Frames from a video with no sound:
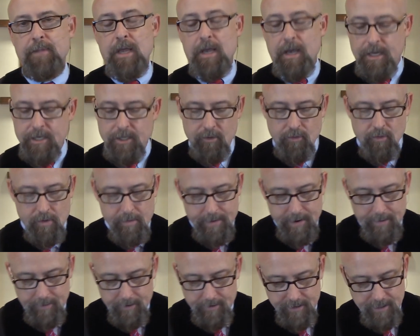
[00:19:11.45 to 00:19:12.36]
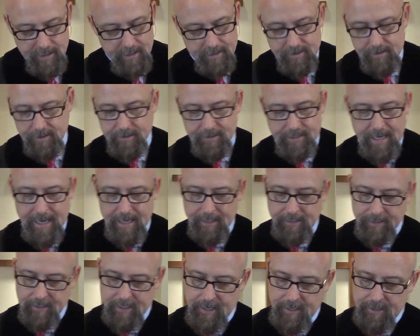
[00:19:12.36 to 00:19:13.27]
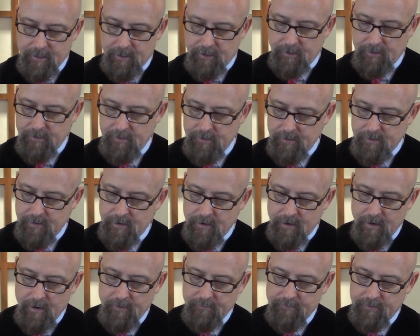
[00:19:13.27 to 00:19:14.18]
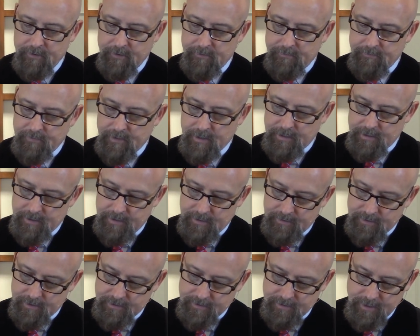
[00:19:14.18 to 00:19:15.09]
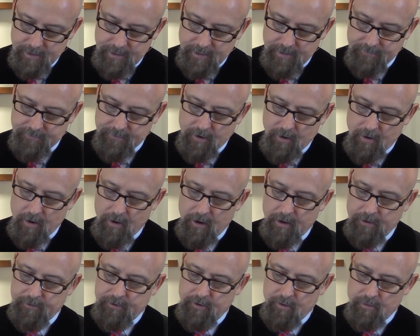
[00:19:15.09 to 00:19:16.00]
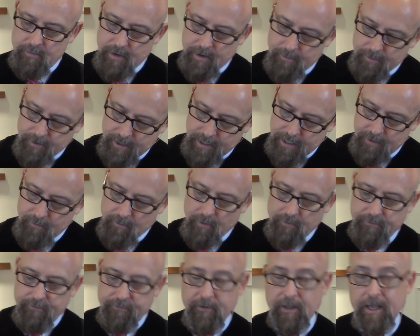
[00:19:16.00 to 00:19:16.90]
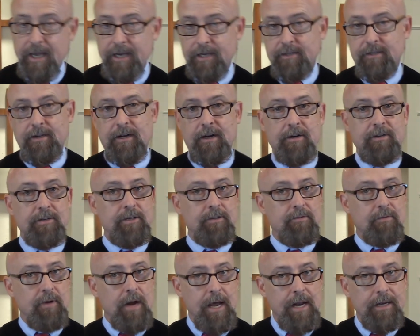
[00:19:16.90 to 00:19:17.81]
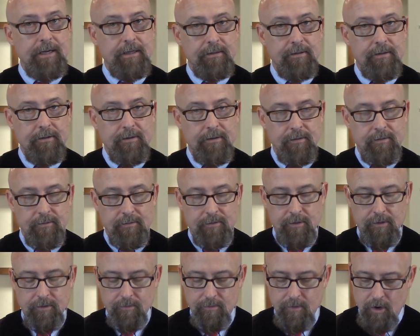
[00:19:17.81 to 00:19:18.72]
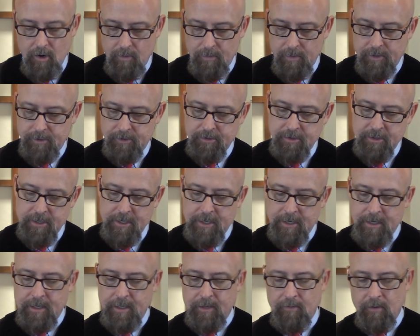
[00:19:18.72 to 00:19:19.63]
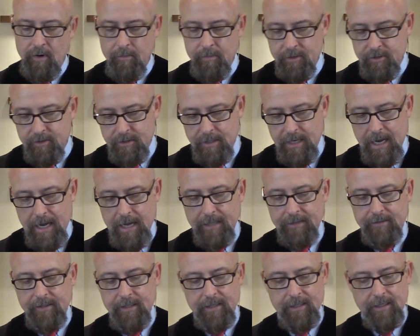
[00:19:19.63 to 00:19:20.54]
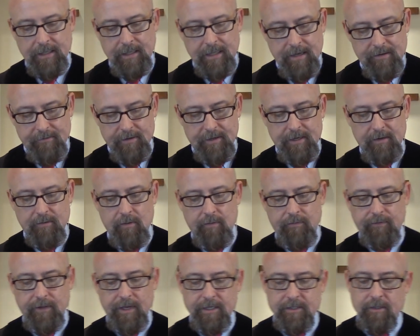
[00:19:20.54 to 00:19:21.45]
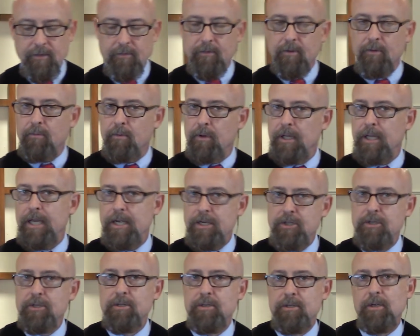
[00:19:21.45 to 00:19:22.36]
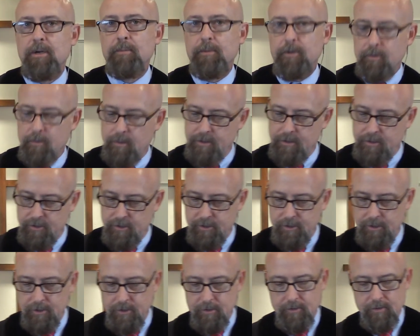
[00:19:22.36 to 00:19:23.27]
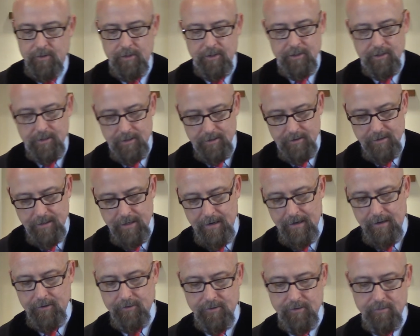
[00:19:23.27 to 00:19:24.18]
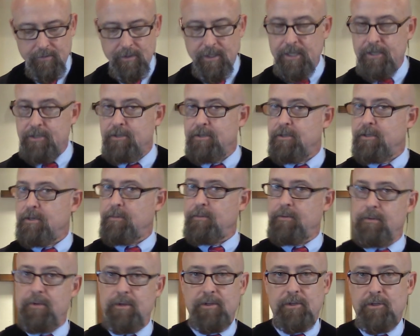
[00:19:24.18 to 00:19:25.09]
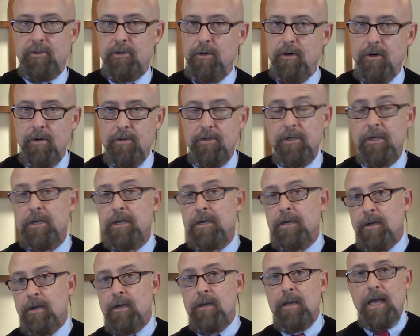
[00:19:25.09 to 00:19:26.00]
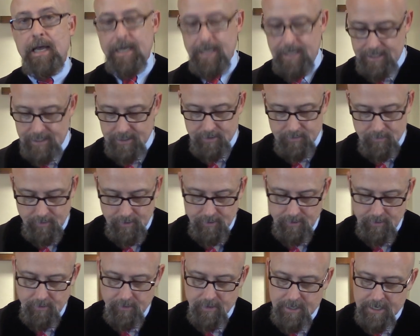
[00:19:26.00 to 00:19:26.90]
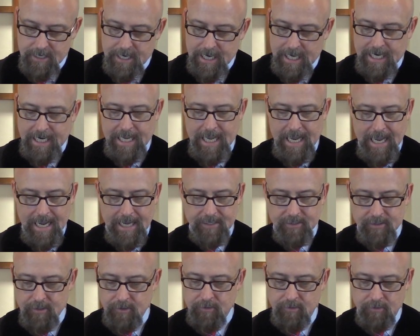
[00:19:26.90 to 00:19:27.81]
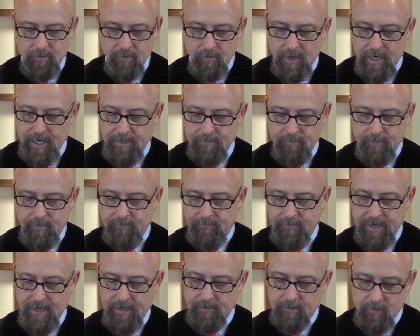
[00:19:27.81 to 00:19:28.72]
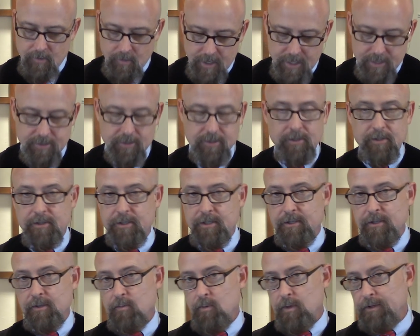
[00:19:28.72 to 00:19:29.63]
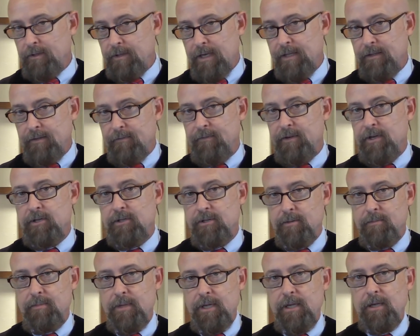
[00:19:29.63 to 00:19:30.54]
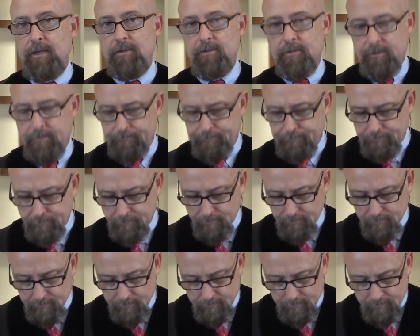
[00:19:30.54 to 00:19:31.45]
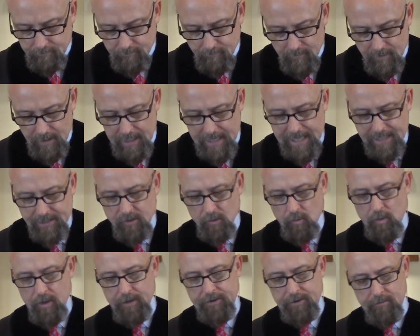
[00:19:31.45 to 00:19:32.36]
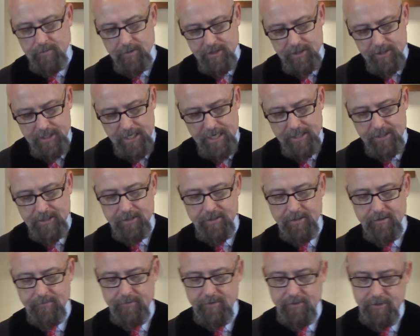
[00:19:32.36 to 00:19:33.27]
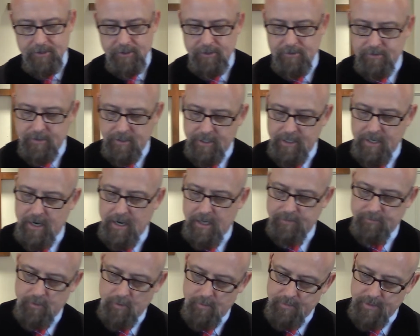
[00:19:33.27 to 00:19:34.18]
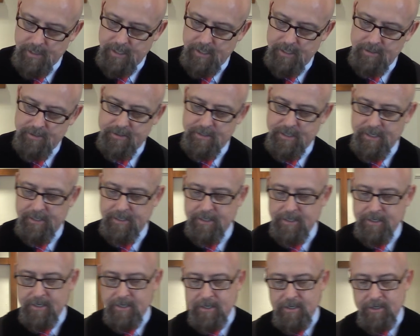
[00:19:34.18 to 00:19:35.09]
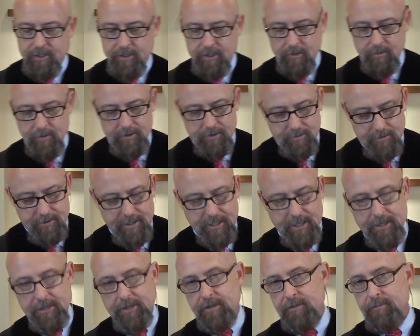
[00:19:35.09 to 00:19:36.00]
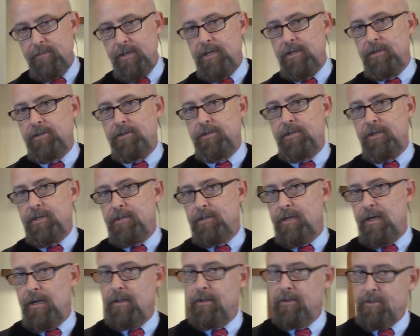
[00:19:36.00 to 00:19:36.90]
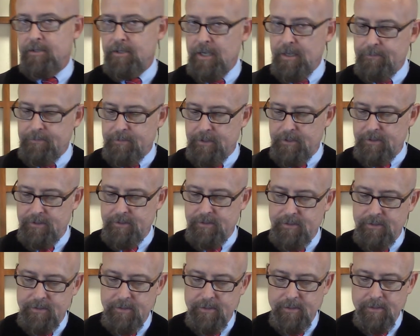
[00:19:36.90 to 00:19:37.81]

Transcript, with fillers: And you remember that it's in that letter of, in the city of Corinth, you remember that he reflects there as he's writing to the, to the Romans in Romans 9, 10, and 11. He reflects on the relationship between the Jews and the Gentiles and the relationship between the church and Israel, and he asked us great and profound questions as to what that division means. And as to what the rejection of the Jews of the gospel means, that Jewish rejection means Gentile acceptance.